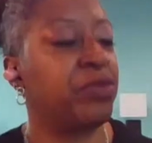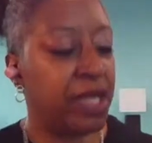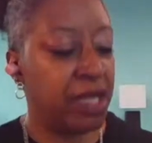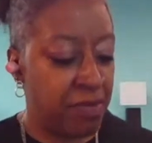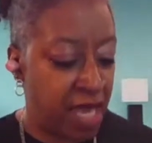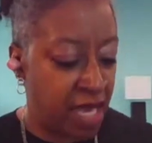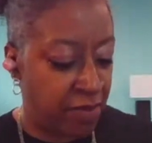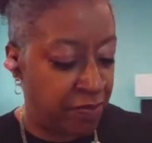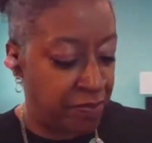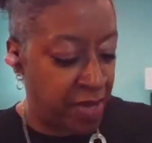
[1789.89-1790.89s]
to really make
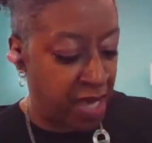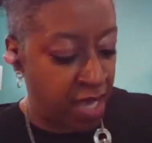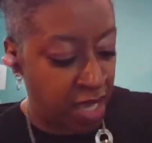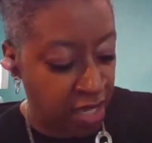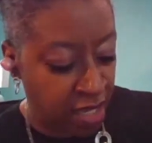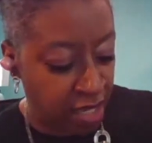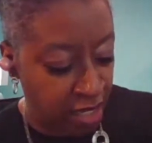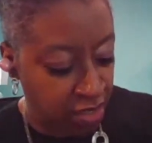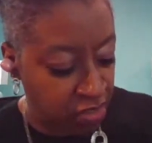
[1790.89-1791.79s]
a big